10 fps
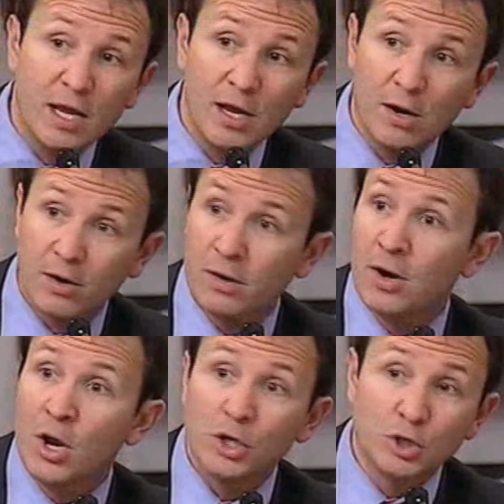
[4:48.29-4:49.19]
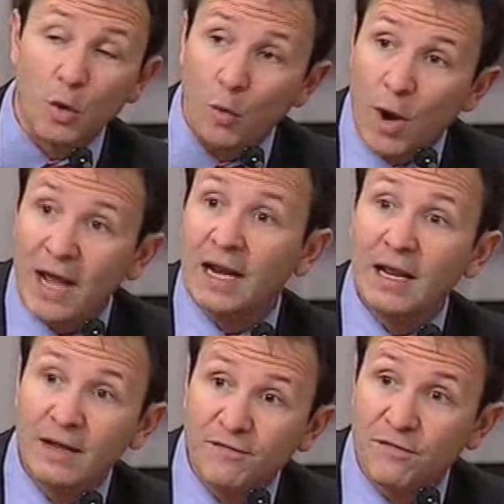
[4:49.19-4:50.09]
hear
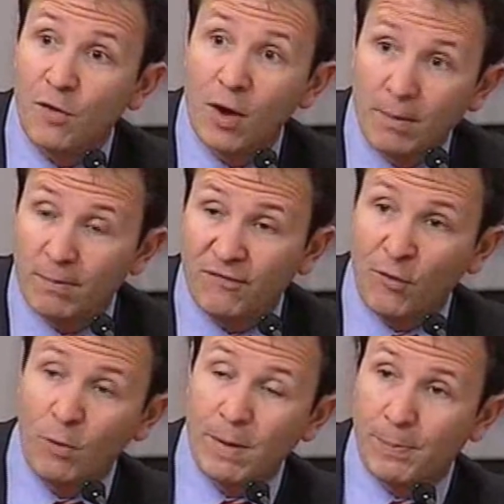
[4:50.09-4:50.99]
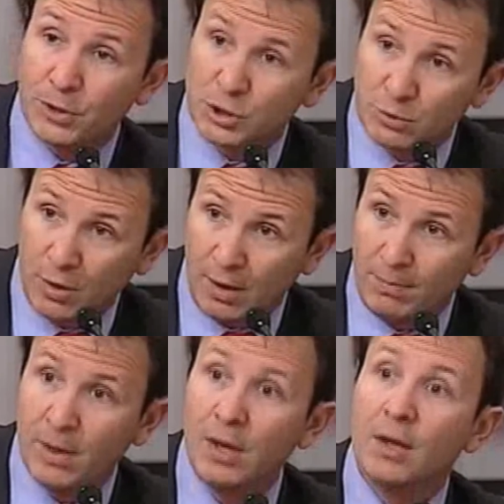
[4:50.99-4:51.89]
directly from, before we put you
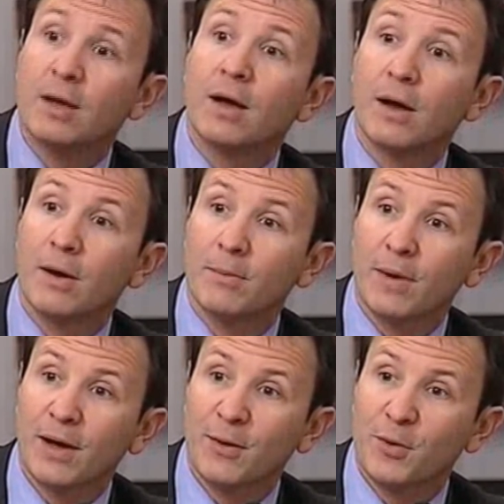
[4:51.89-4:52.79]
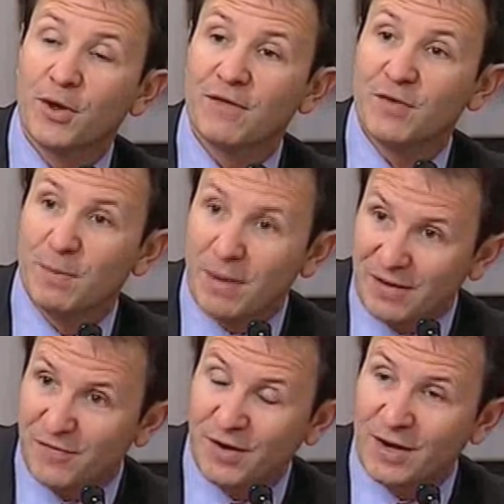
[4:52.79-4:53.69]
up, we'll give you the
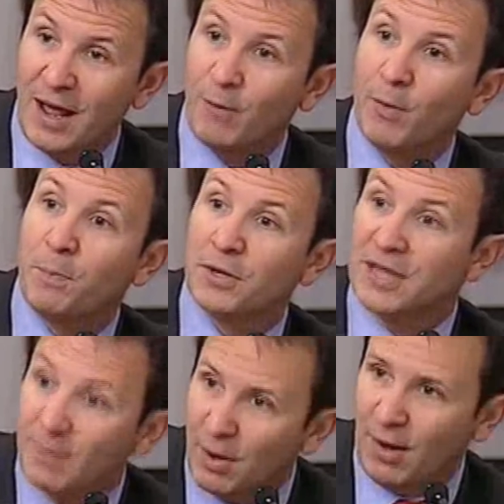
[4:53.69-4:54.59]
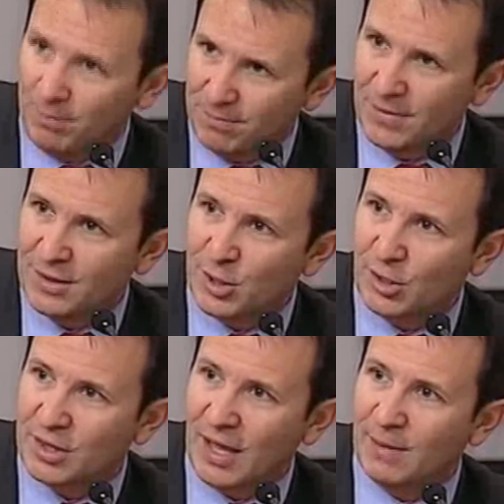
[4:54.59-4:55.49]
benefit of the doubt, we'll put them up to
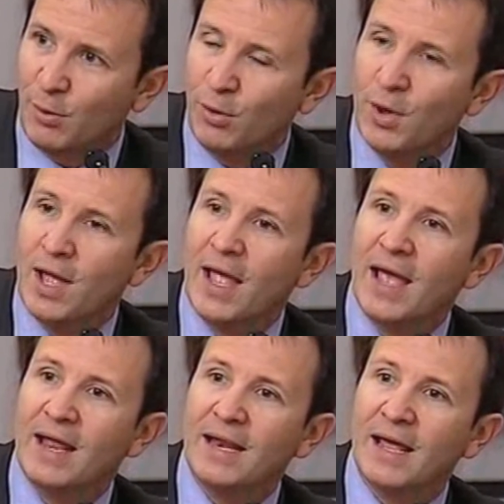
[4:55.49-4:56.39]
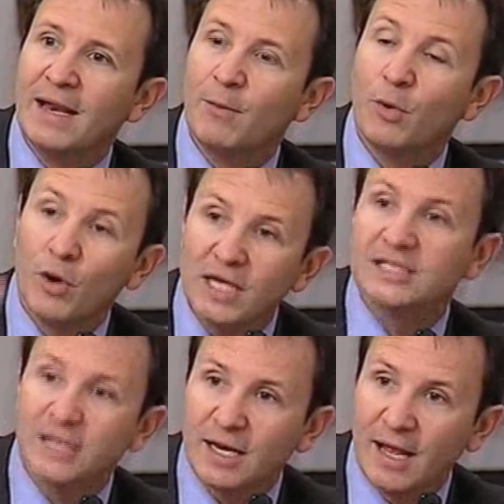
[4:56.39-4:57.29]
the table, and then we'll
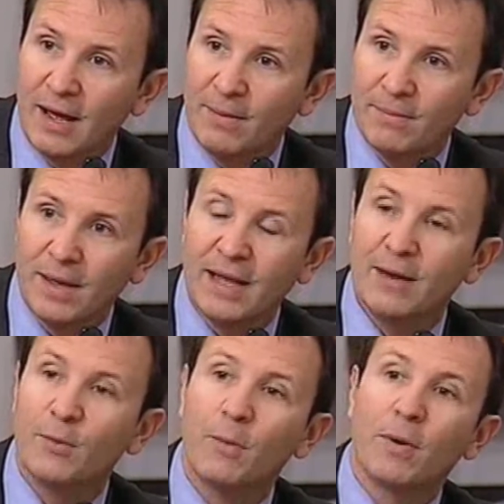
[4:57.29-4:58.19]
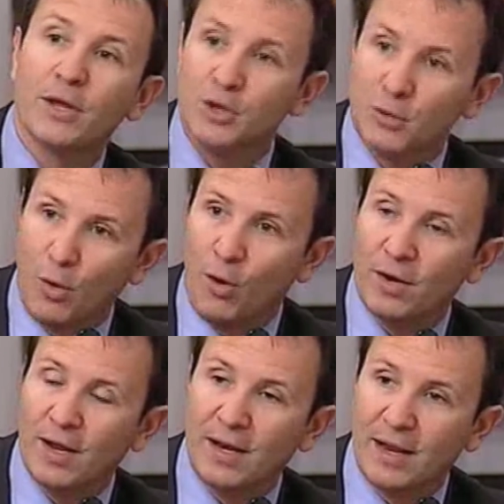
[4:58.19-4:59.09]
listen to them, and then we'll bring you
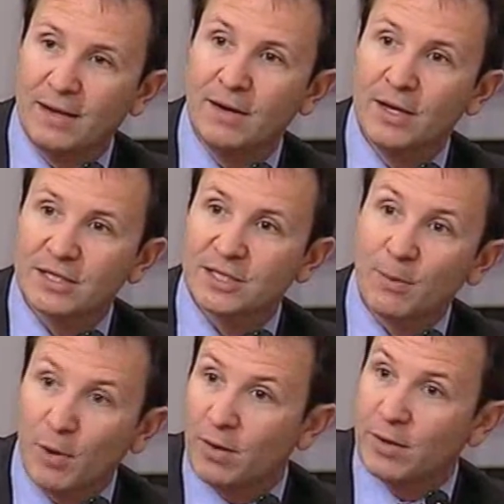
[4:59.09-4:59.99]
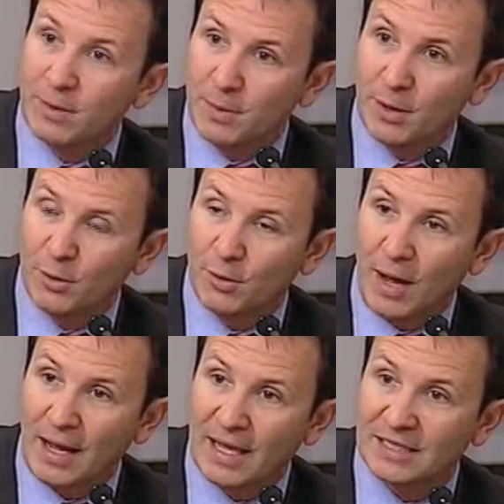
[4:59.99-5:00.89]
on, and then somewhere in the middle,
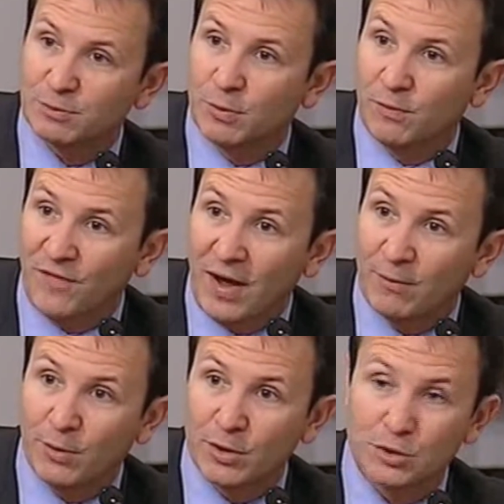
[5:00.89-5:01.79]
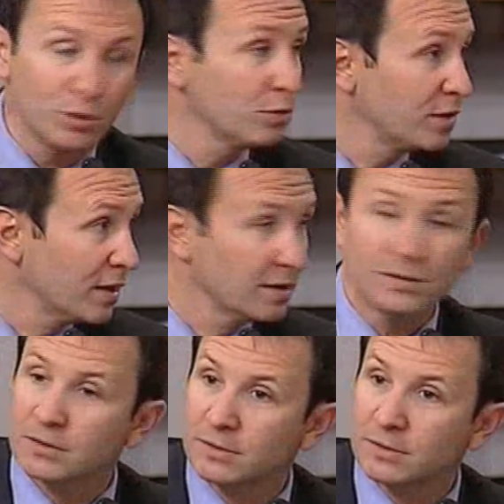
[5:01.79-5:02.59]
I guess we'll find what the truth is.